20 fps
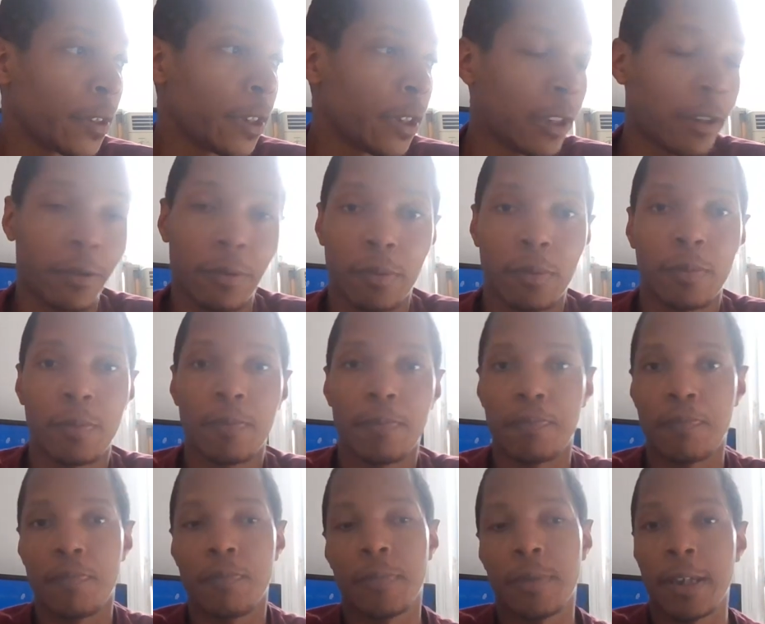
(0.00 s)
you know,
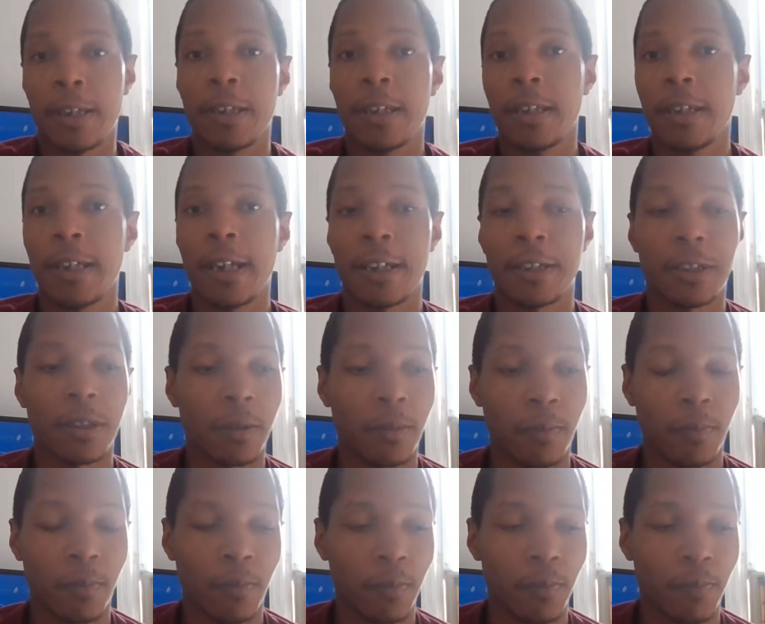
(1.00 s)
he got
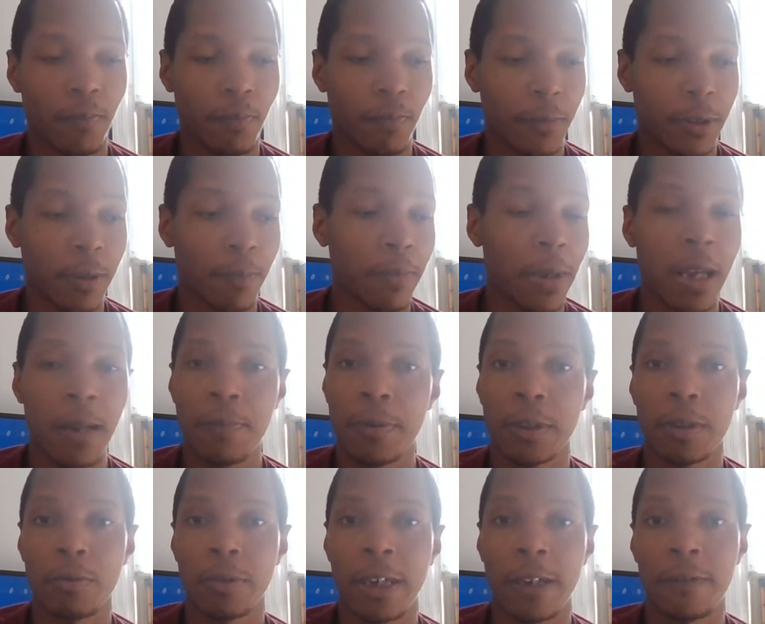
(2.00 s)
some
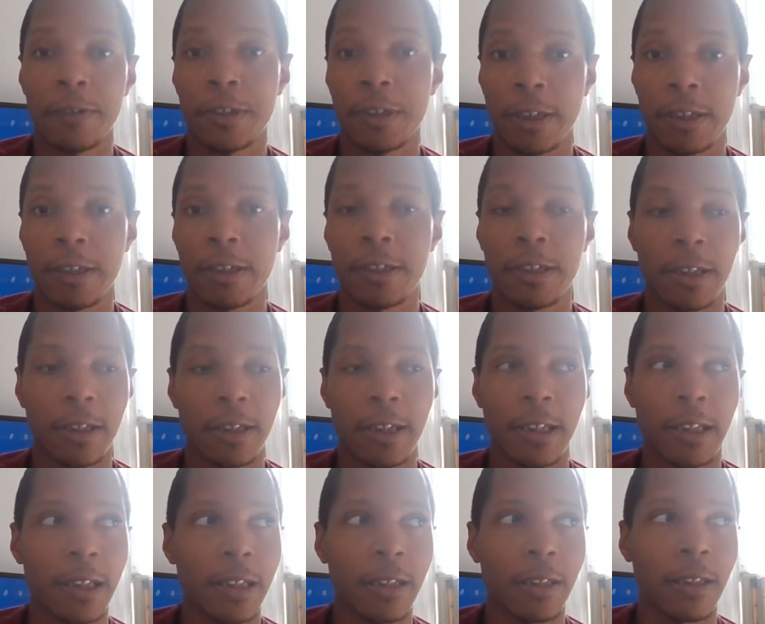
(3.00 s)
papers or whatever, something saying
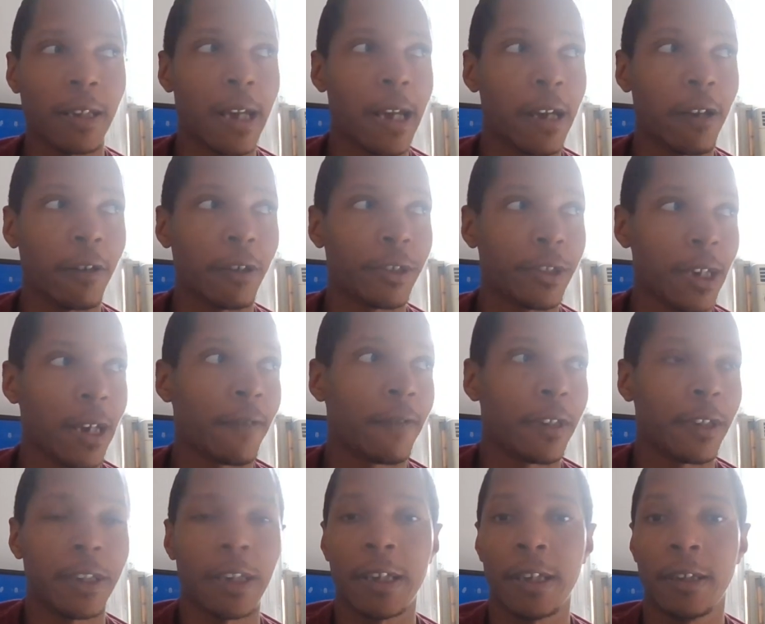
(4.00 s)
that he inherits
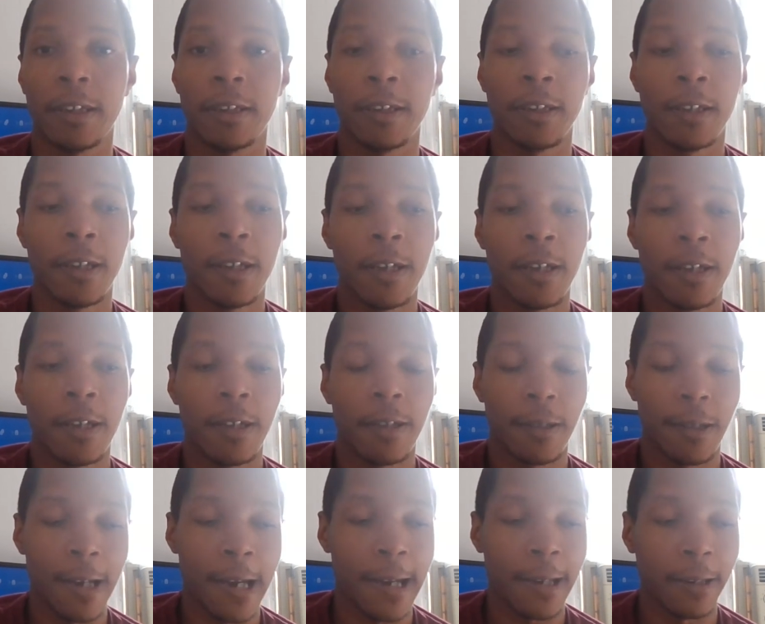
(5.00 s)
everything
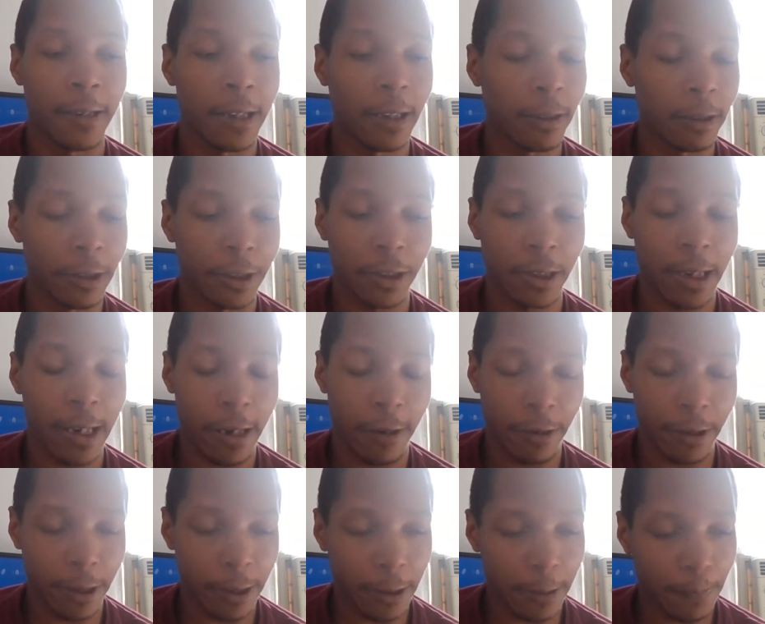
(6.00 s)
that Nicholas
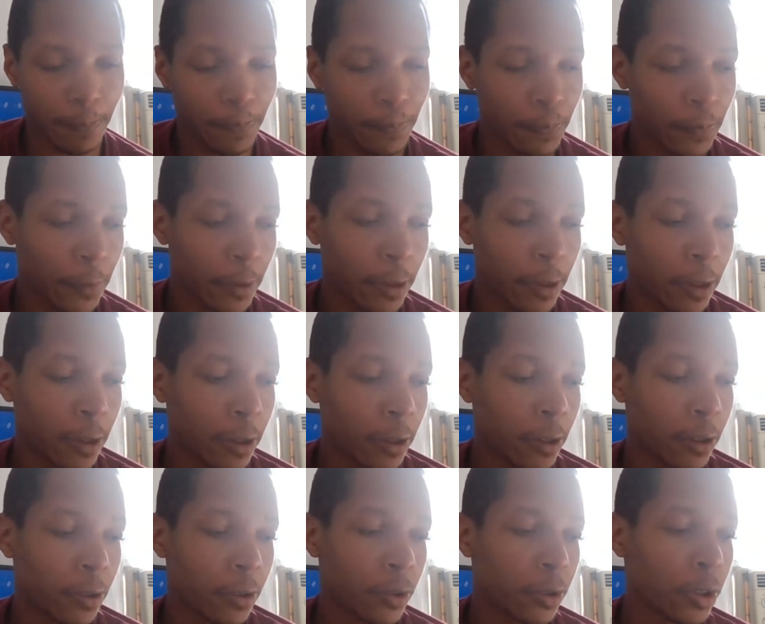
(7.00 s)
inherited.
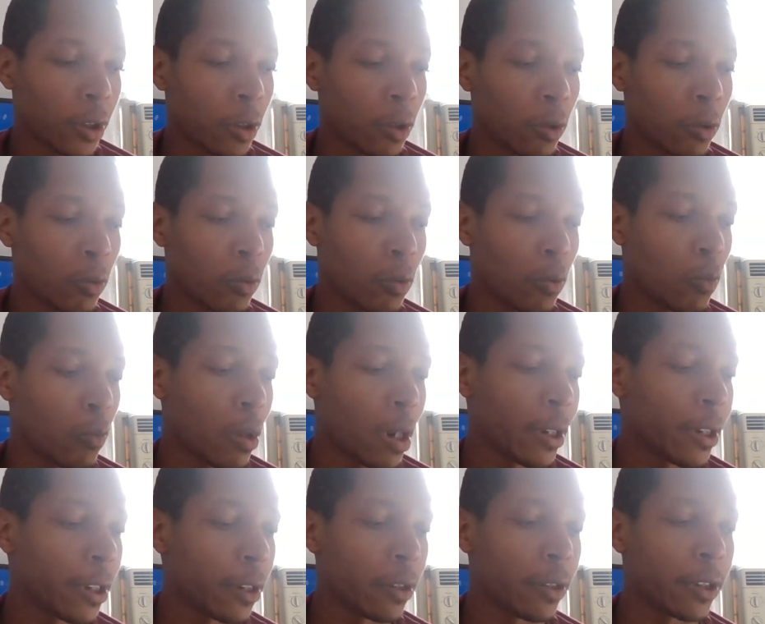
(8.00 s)
So
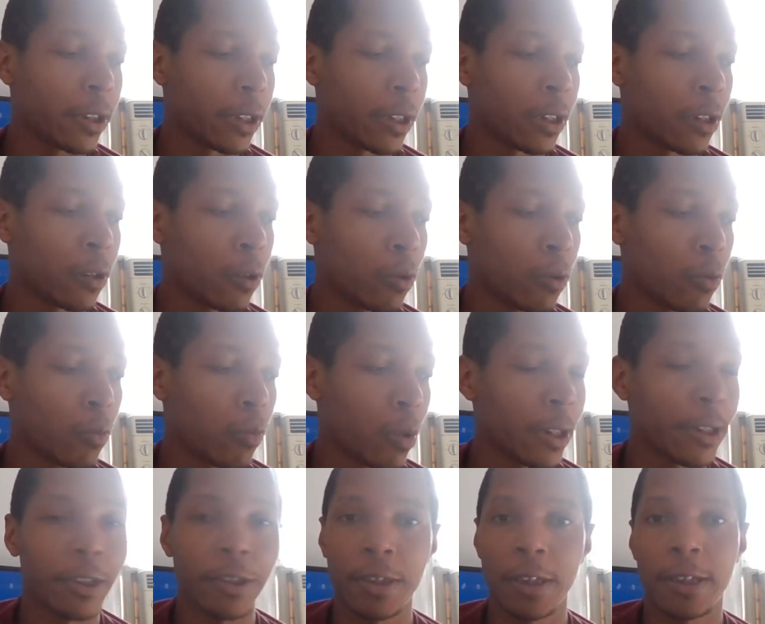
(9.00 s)
why isn't
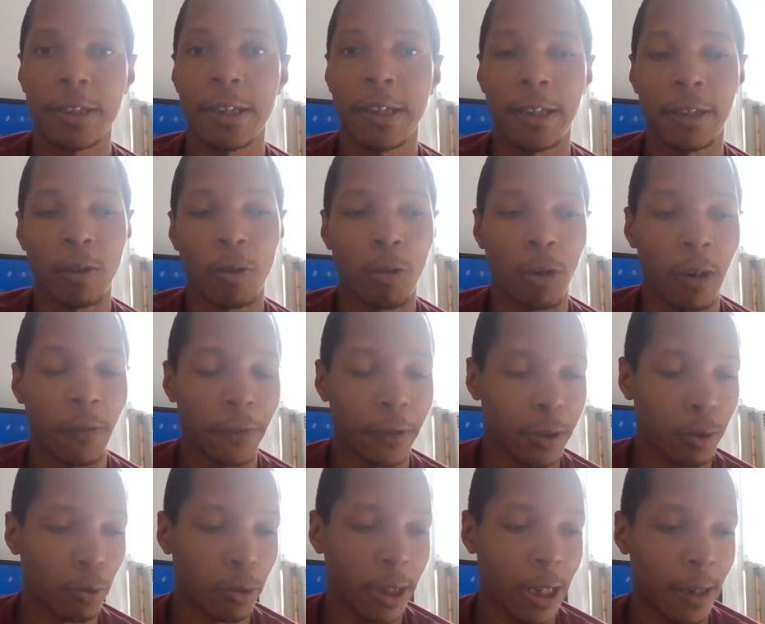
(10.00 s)
there in the
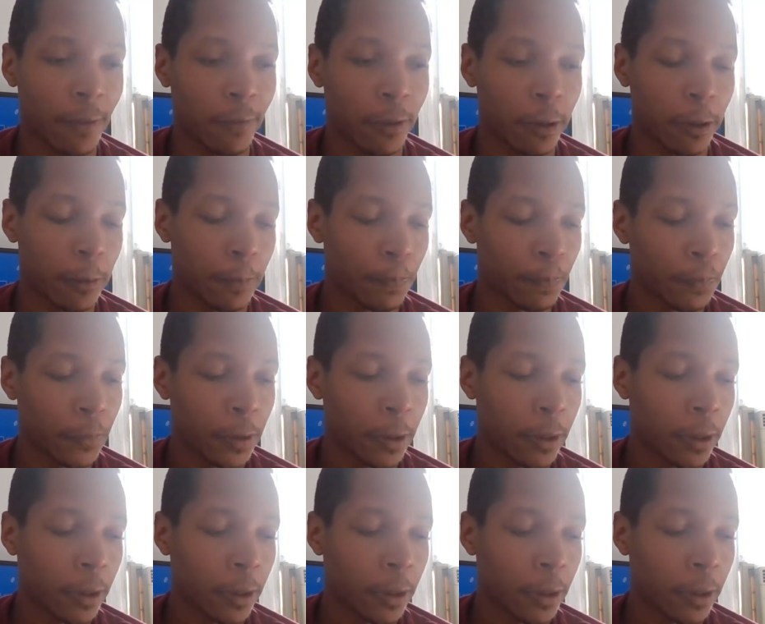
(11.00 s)
office or whatever,